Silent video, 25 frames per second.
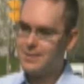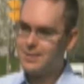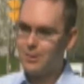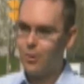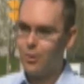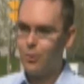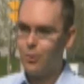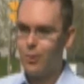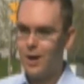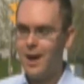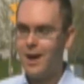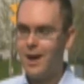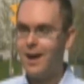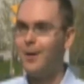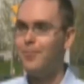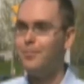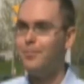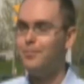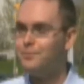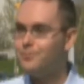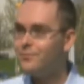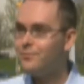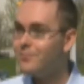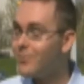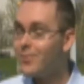So
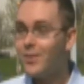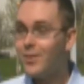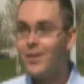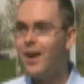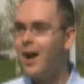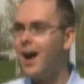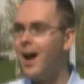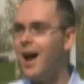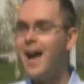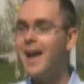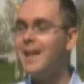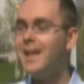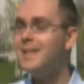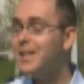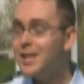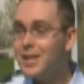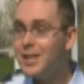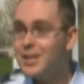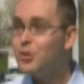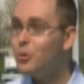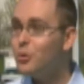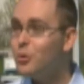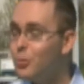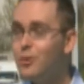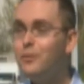I had
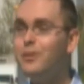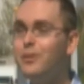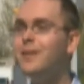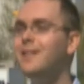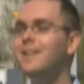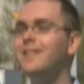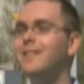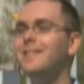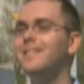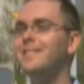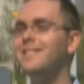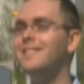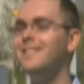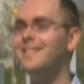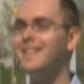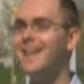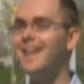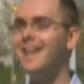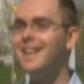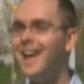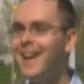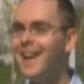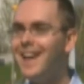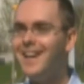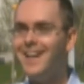tickets to a movie
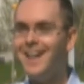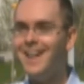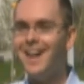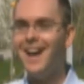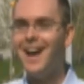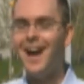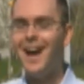that night.